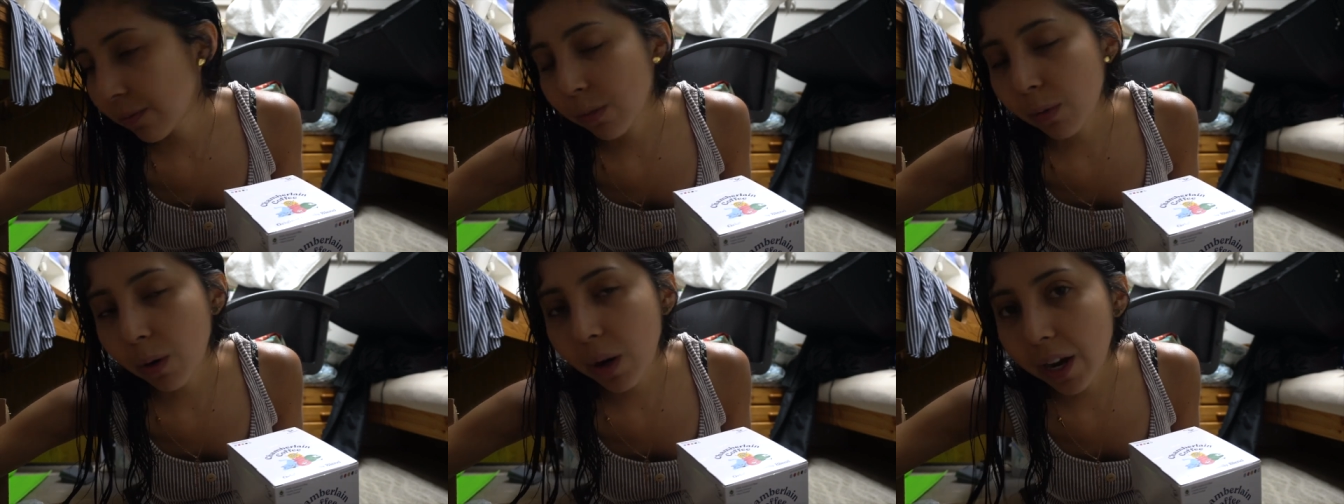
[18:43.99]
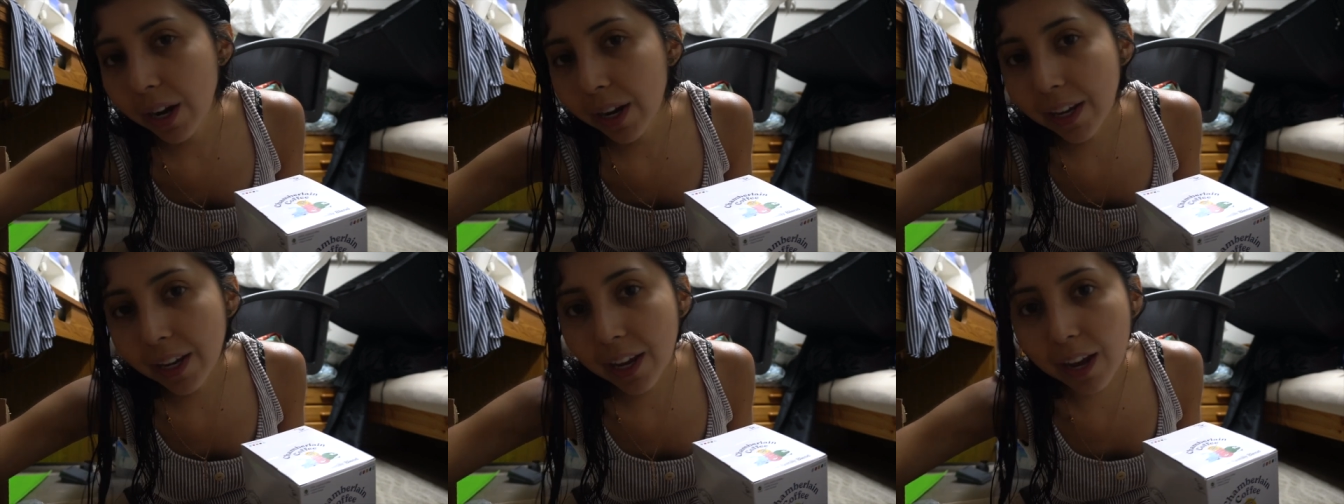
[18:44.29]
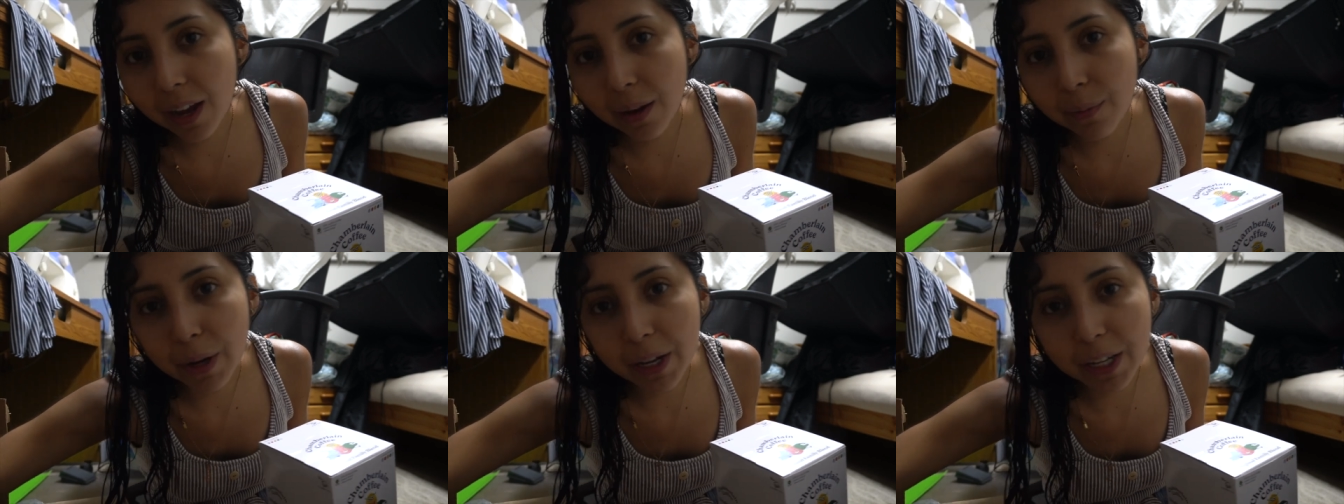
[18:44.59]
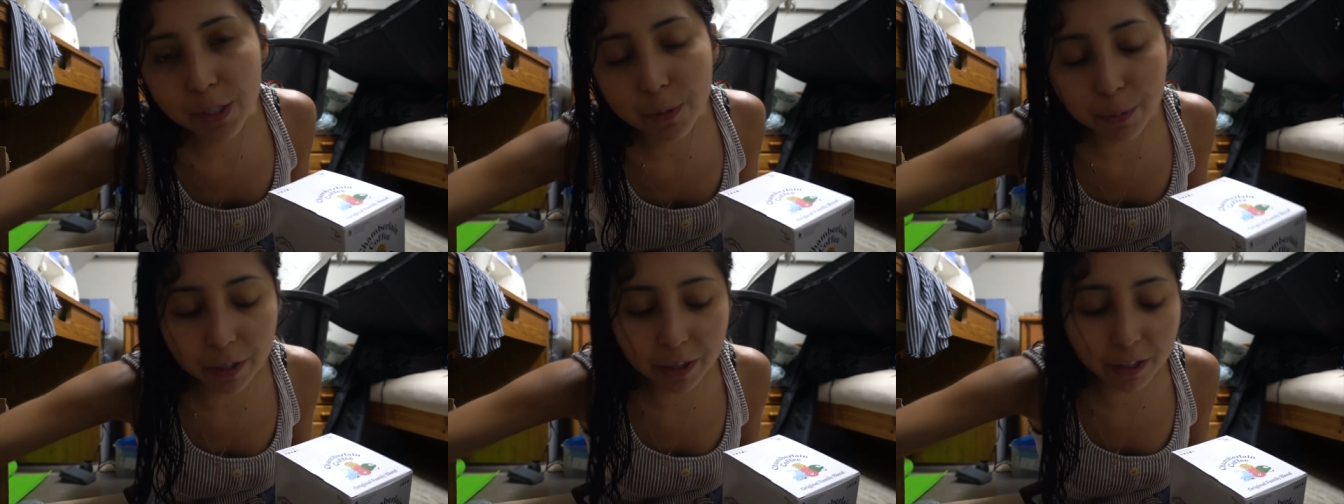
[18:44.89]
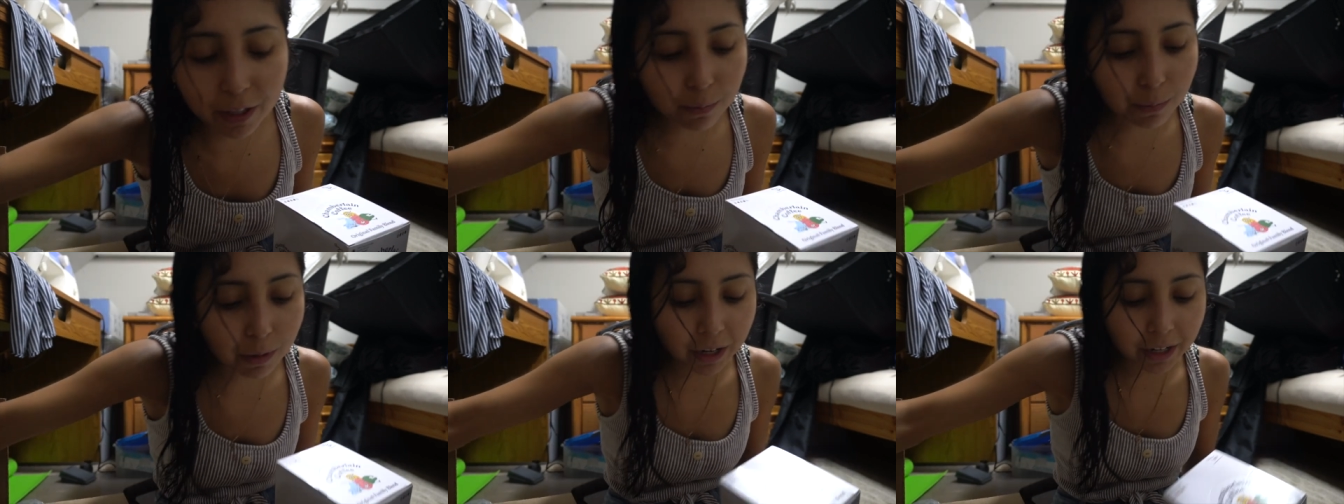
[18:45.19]
why am I
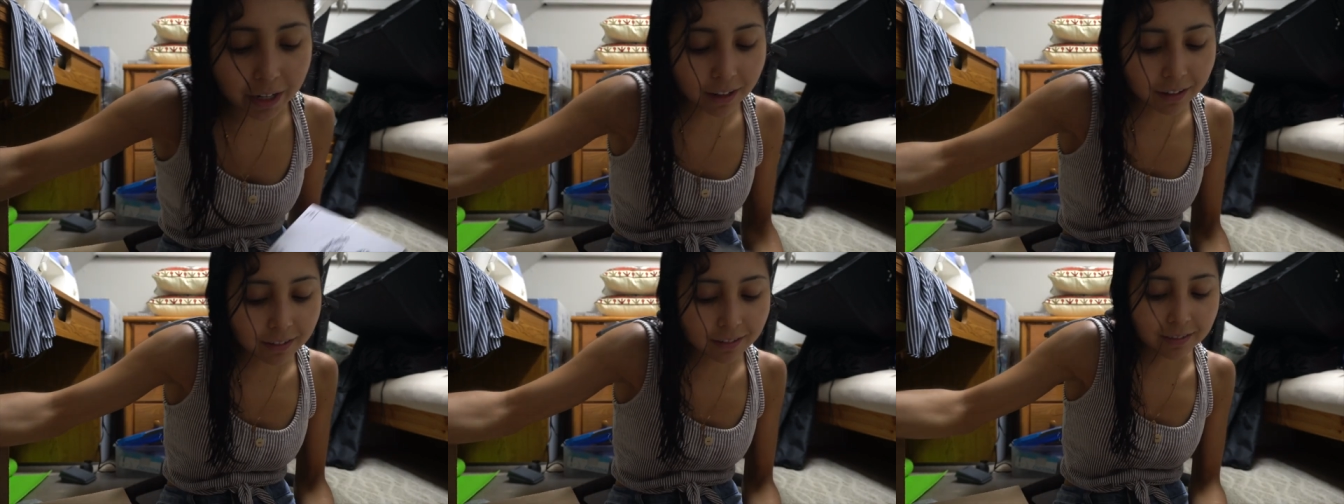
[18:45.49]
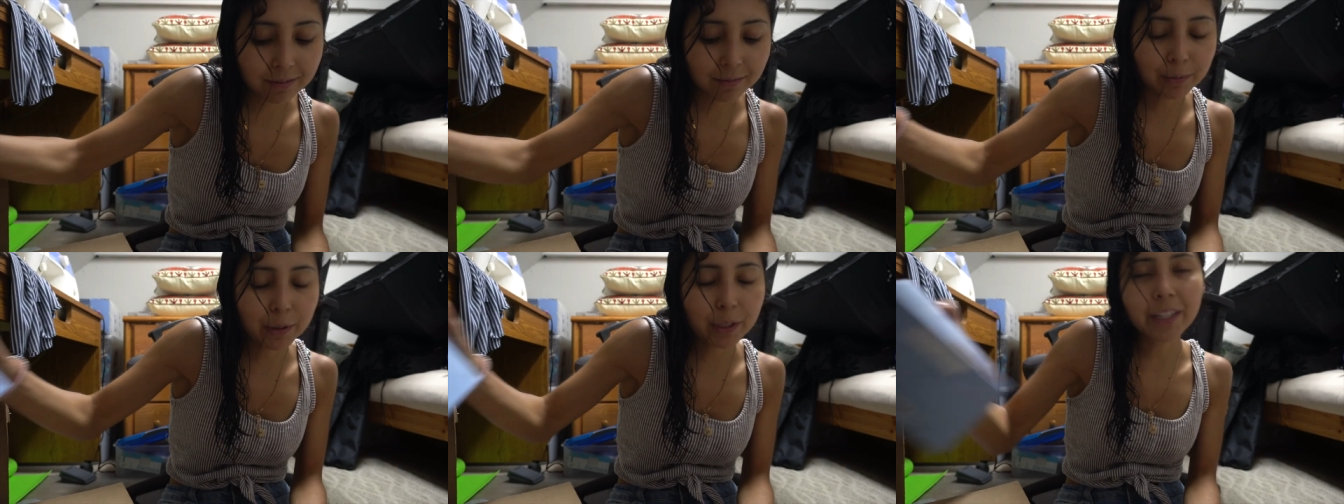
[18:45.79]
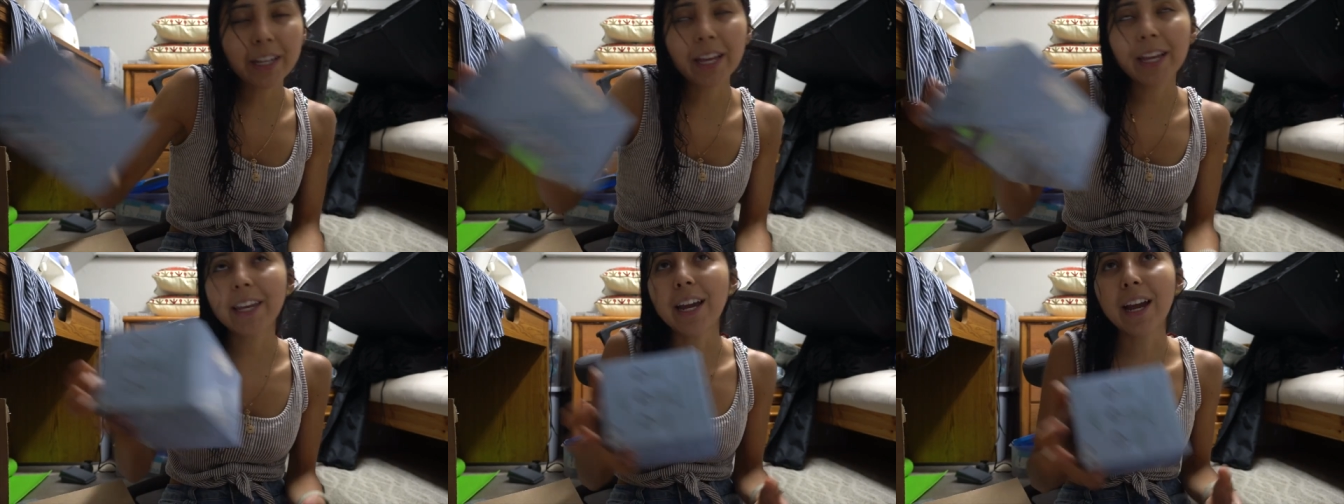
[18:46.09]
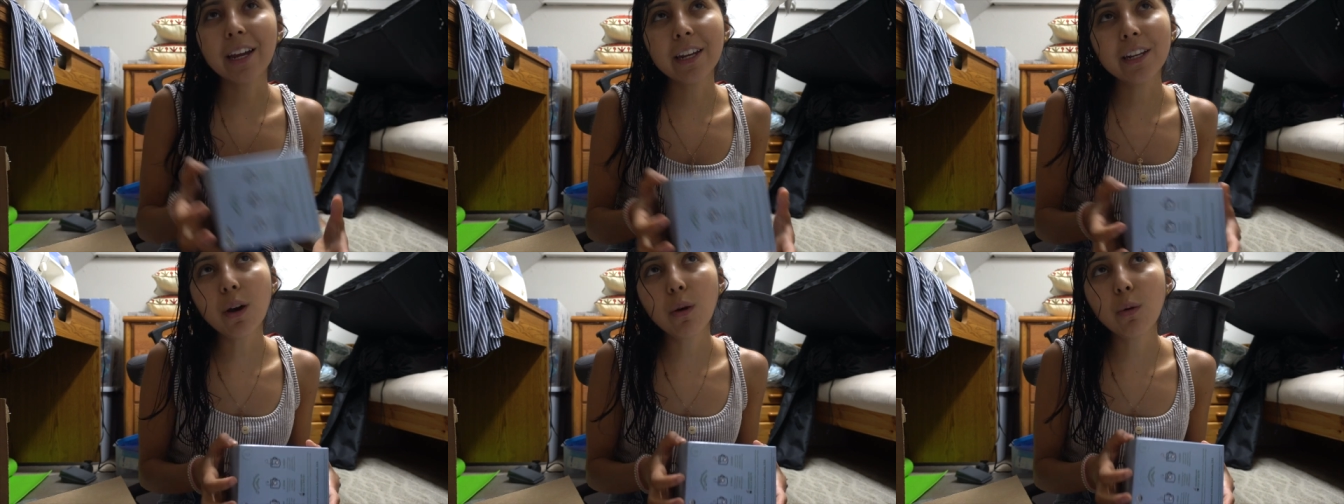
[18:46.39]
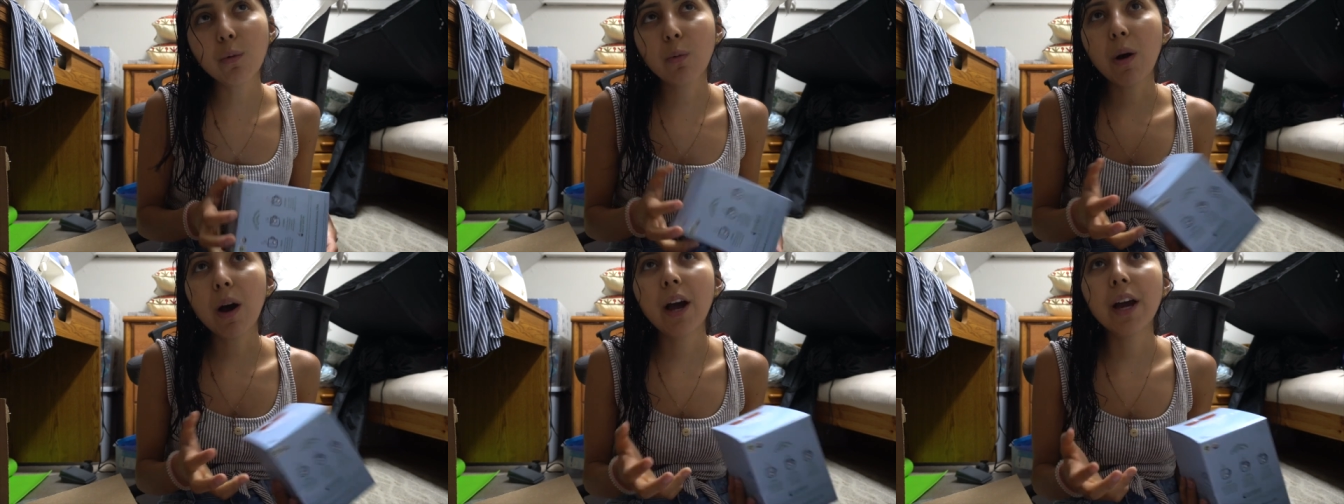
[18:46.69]
spending money on well like I know
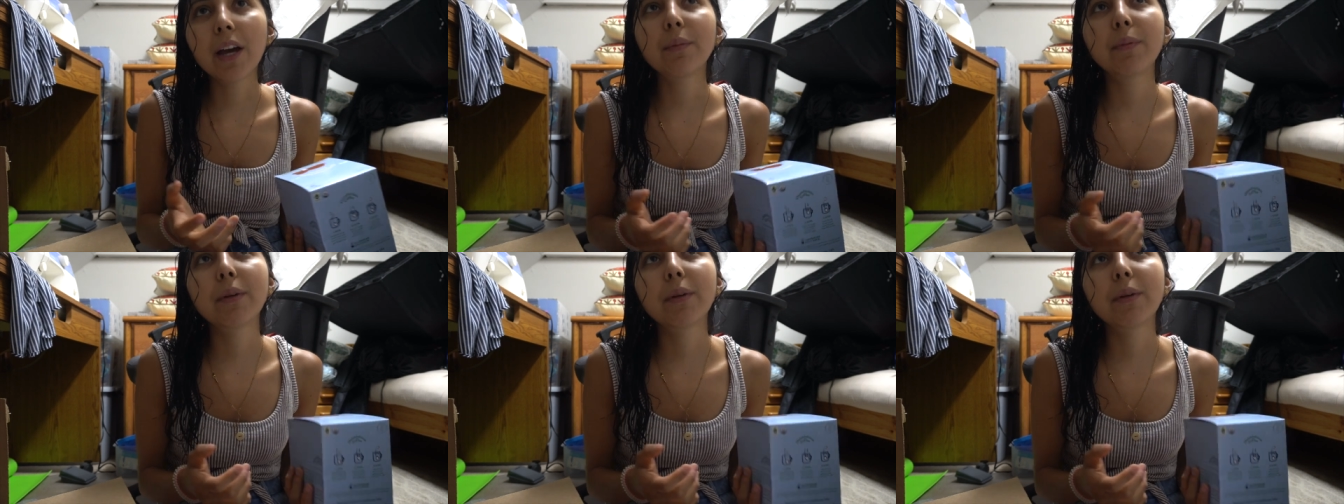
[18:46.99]
why